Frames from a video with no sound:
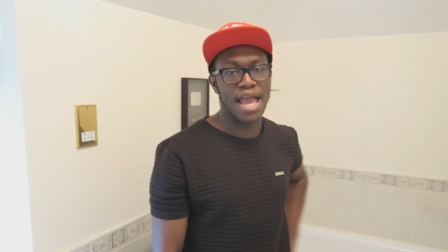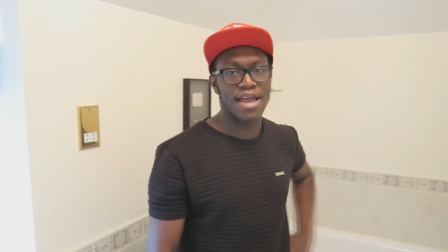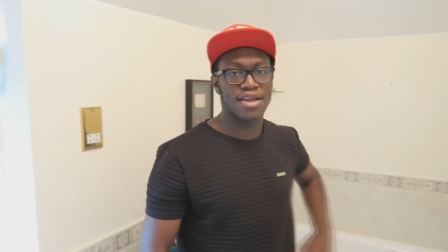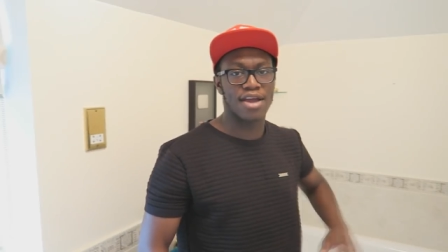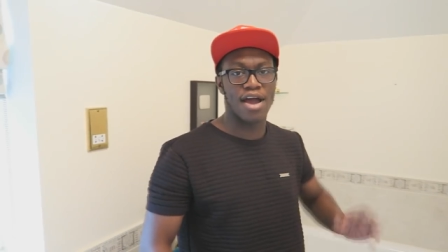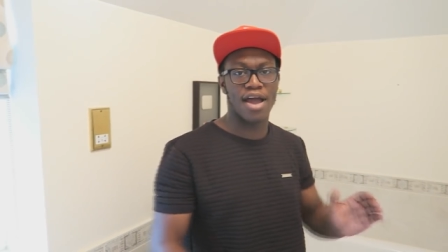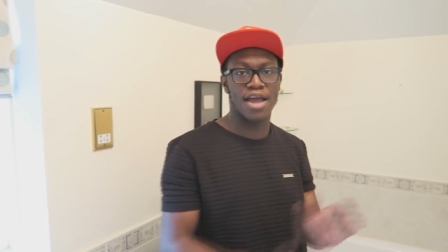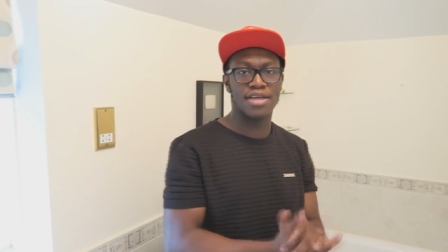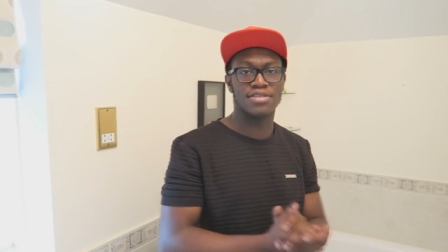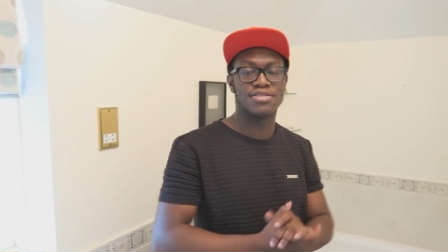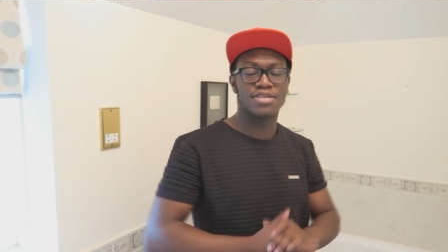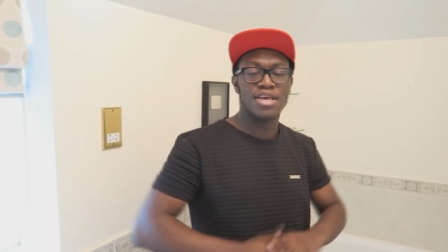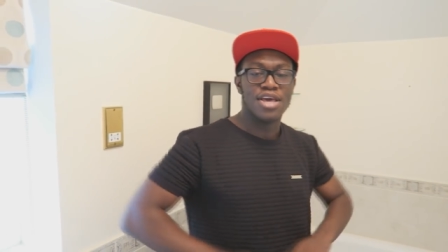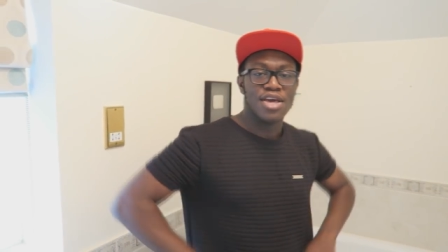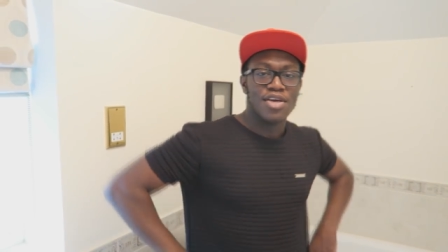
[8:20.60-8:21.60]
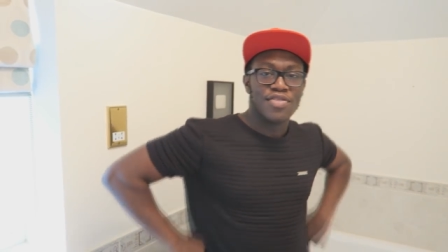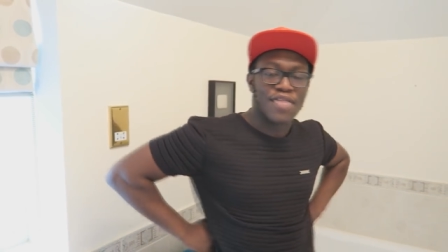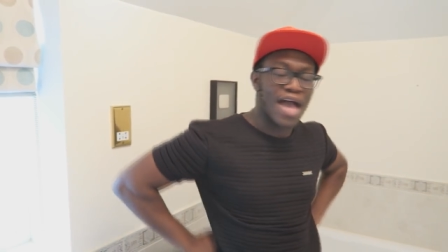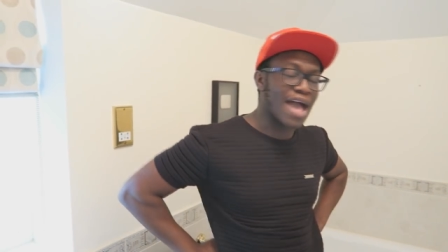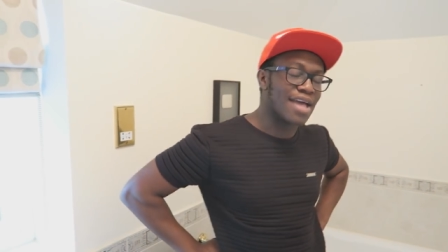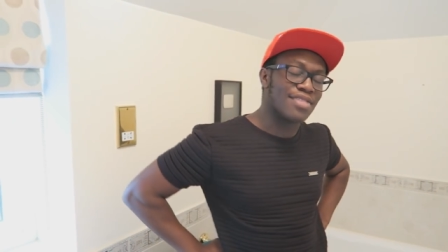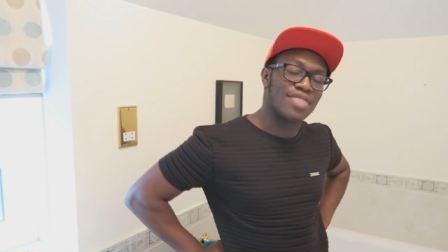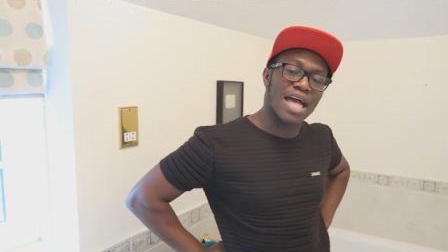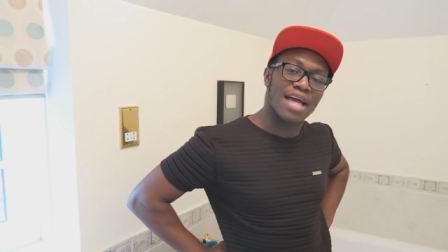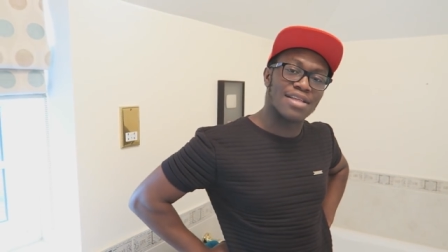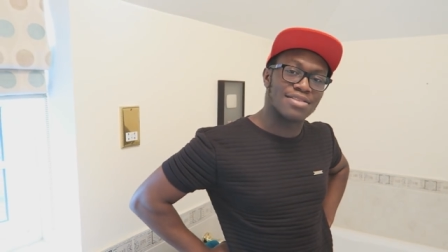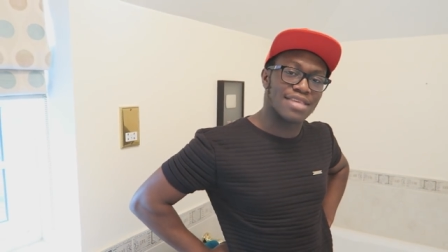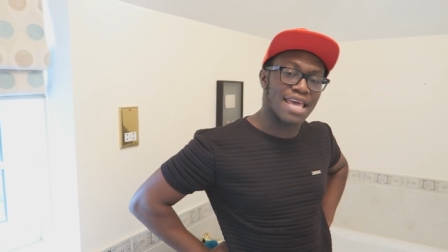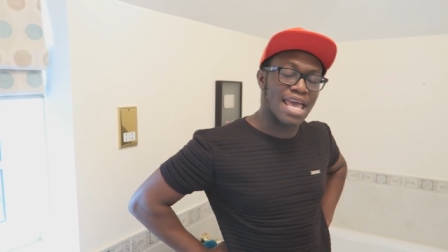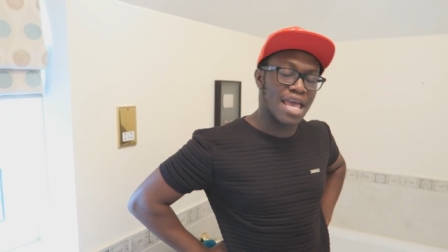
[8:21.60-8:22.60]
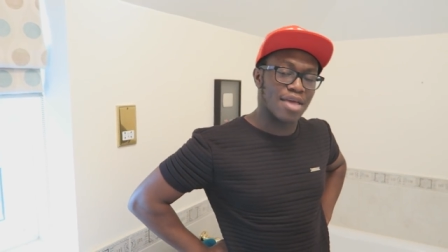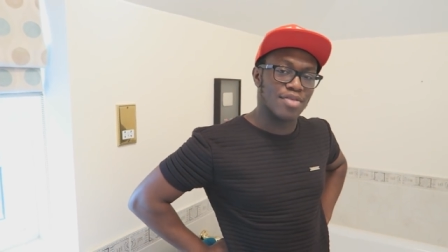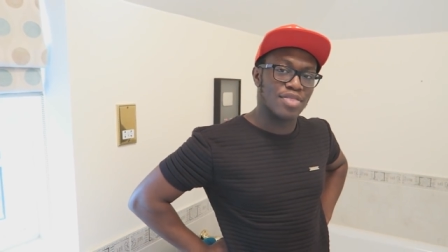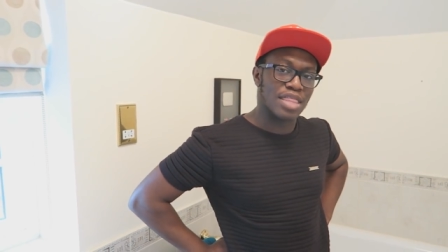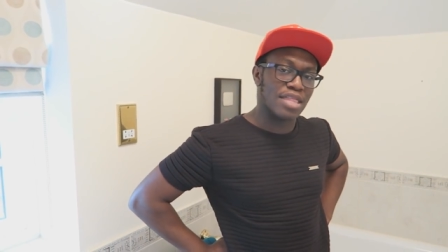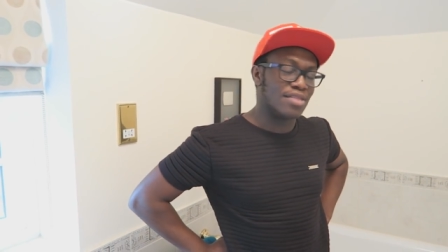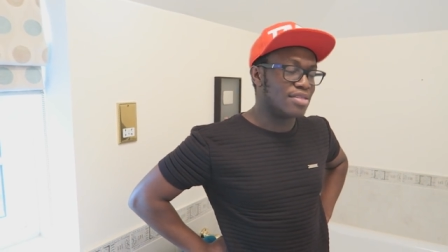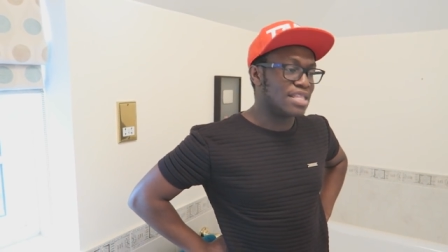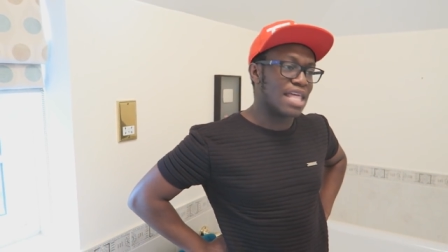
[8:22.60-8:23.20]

Yeah, guys, that's it.